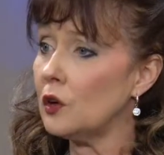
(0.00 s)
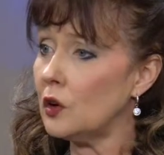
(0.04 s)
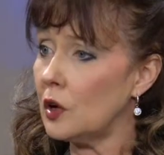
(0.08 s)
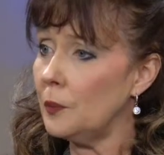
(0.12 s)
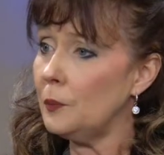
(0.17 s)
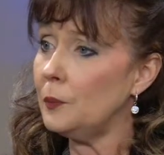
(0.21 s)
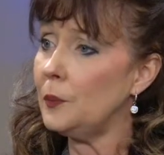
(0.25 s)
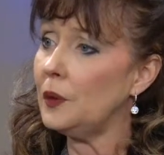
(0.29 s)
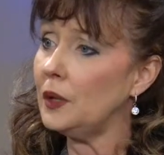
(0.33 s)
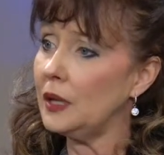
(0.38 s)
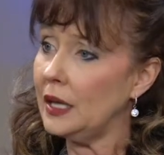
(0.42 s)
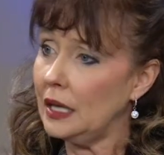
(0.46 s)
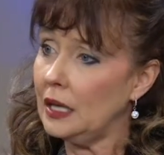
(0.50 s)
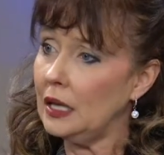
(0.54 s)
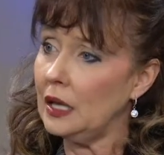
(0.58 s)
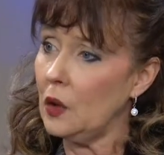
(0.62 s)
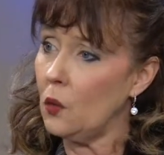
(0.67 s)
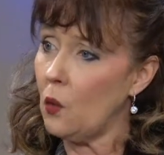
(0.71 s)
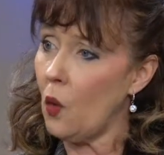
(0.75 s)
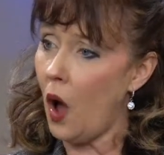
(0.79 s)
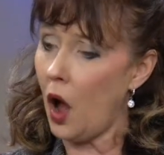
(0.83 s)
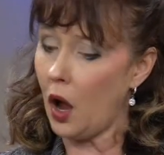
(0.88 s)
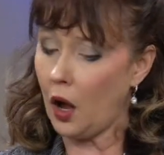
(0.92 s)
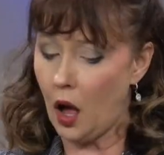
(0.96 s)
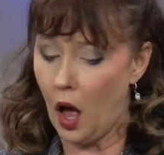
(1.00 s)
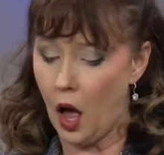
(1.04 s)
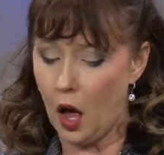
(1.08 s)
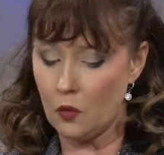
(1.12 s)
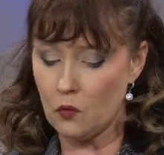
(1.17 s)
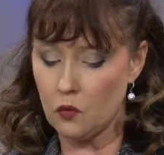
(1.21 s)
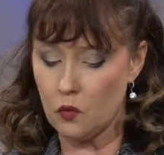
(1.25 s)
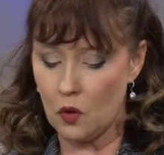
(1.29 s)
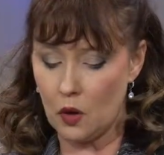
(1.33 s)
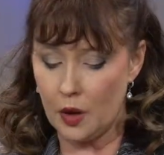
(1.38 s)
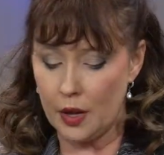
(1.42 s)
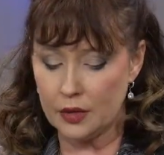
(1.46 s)
completely what
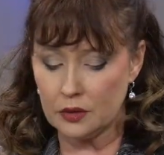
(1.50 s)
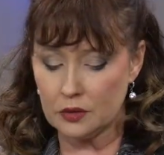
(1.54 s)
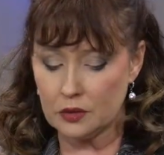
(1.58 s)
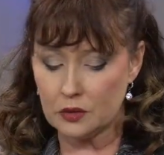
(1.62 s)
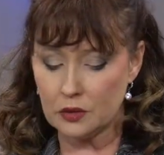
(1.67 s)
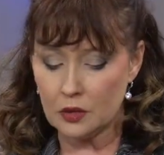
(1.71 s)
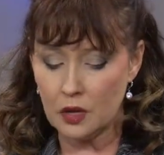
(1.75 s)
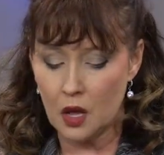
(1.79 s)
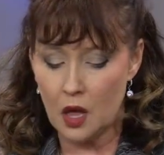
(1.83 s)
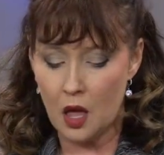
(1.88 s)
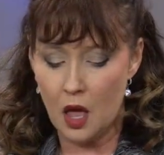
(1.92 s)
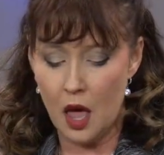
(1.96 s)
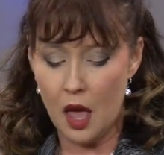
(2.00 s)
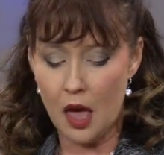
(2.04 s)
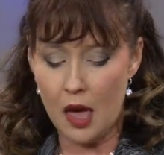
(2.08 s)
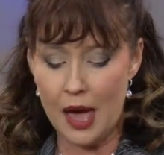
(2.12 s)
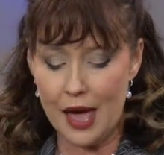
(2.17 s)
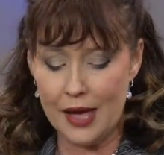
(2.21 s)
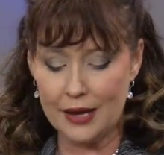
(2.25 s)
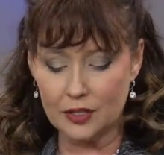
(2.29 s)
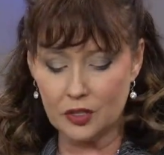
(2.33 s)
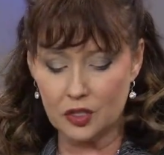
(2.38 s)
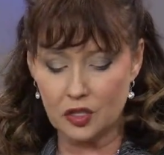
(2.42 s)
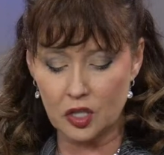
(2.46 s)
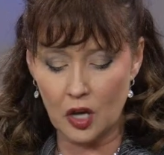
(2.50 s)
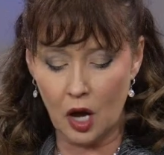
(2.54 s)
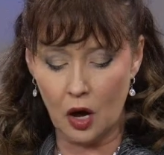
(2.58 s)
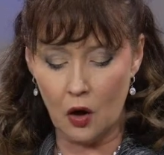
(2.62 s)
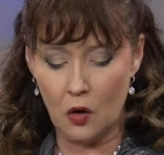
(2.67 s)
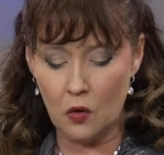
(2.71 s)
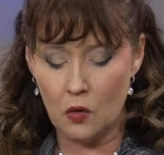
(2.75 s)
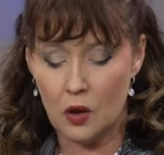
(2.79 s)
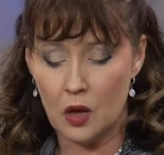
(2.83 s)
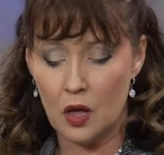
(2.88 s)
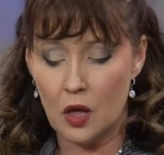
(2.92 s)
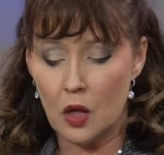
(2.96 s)
God wants. And
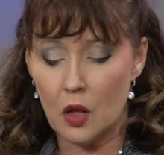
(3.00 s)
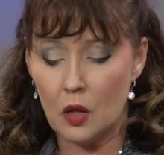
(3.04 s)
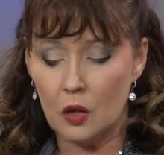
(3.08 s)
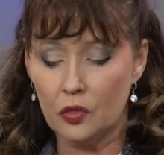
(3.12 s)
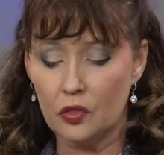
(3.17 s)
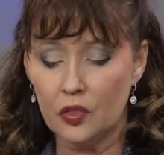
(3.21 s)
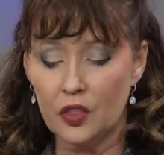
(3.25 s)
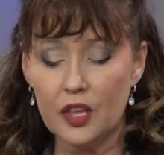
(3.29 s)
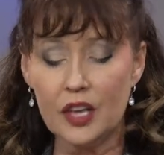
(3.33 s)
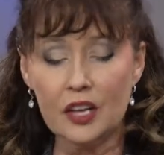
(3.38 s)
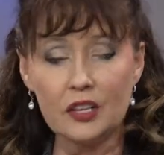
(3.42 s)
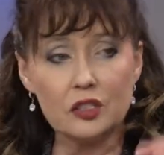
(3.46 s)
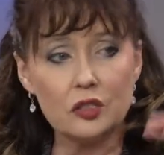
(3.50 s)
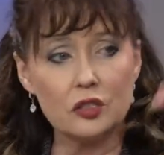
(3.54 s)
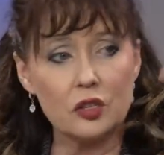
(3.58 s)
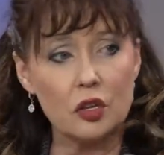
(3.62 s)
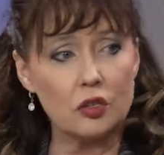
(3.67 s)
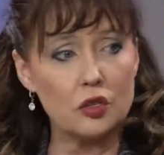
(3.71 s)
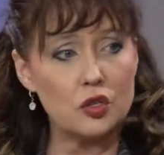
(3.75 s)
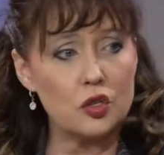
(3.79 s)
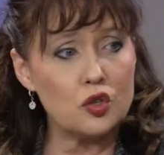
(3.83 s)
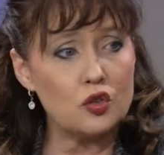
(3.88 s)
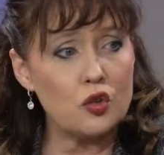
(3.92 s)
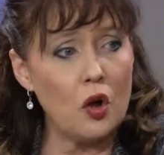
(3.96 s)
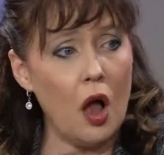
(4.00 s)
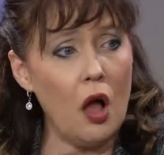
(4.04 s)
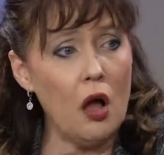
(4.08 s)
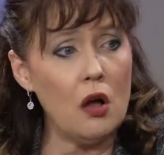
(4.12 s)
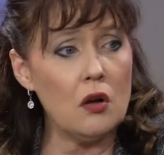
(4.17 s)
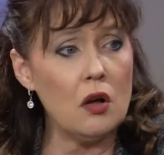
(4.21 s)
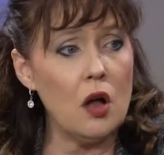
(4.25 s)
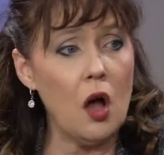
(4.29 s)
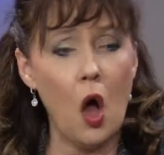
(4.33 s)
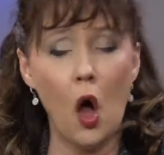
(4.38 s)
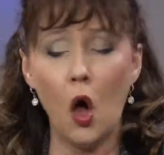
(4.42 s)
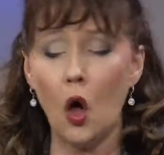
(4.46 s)
so, this
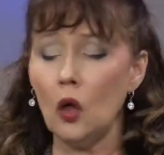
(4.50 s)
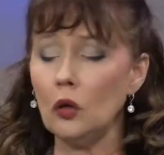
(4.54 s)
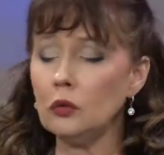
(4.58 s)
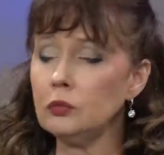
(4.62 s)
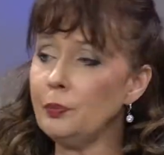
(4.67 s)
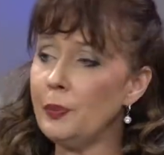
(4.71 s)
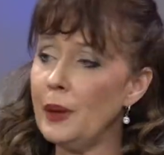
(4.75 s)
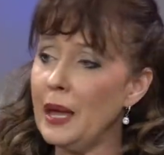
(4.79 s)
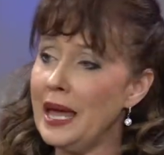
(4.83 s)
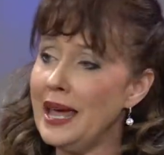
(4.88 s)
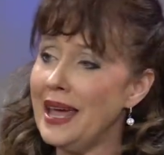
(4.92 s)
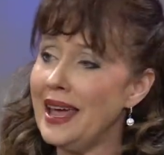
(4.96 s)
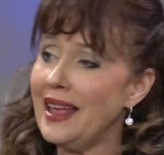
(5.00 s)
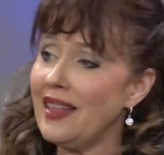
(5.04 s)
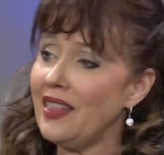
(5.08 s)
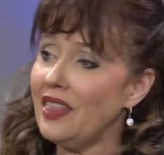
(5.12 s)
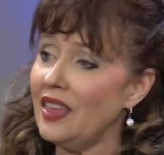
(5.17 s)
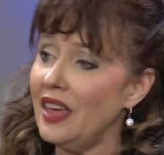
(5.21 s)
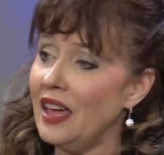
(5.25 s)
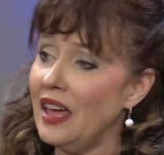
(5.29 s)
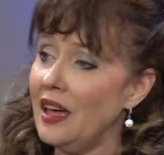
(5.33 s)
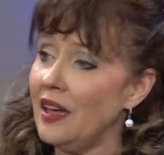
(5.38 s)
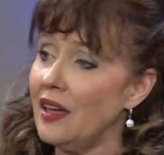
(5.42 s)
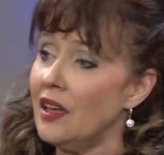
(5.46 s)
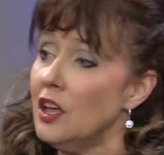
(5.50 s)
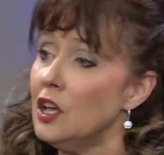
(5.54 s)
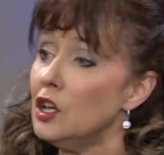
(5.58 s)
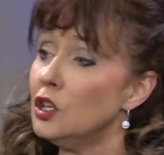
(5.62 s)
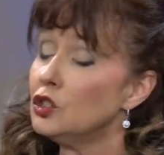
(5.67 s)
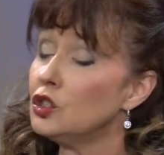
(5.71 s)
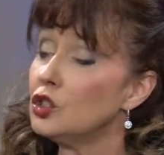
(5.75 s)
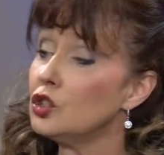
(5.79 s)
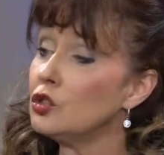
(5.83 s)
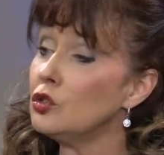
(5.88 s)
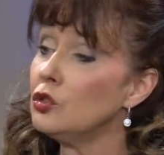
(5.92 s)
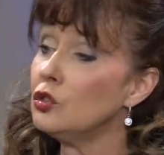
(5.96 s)
stronghold being the,
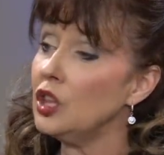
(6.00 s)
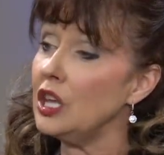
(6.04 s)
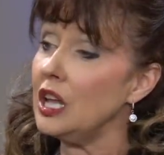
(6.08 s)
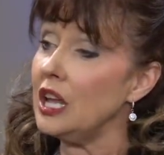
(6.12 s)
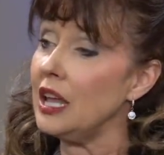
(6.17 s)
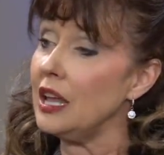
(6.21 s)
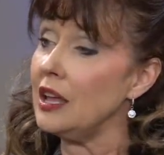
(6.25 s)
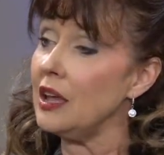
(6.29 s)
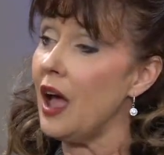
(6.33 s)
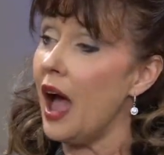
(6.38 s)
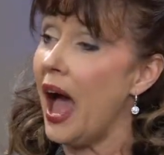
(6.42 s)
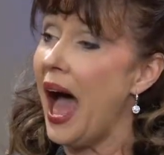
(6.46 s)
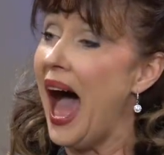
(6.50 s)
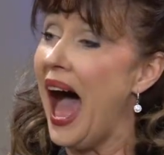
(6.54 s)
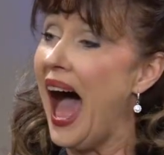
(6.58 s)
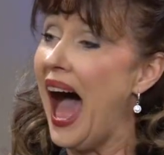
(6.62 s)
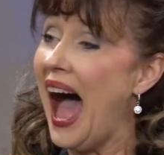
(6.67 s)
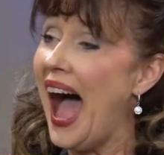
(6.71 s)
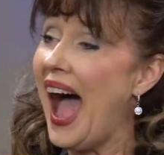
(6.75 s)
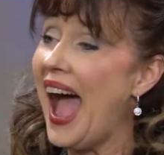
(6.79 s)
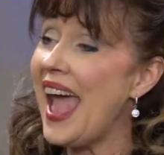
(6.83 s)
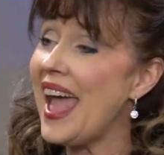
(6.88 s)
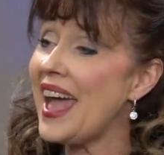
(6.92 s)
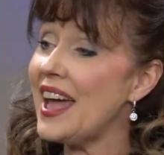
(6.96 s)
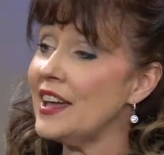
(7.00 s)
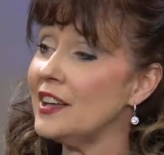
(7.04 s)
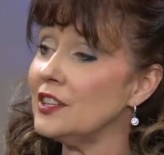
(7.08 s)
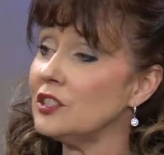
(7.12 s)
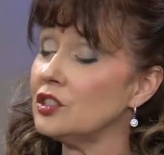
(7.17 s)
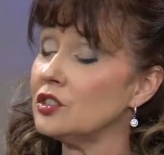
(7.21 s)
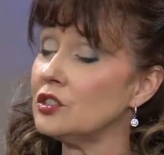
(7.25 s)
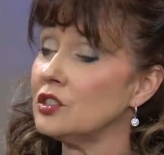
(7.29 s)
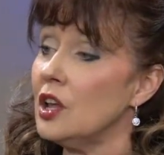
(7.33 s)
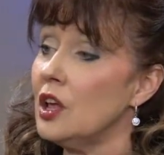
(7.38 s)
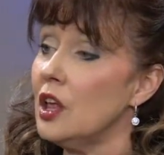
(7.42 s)
the highest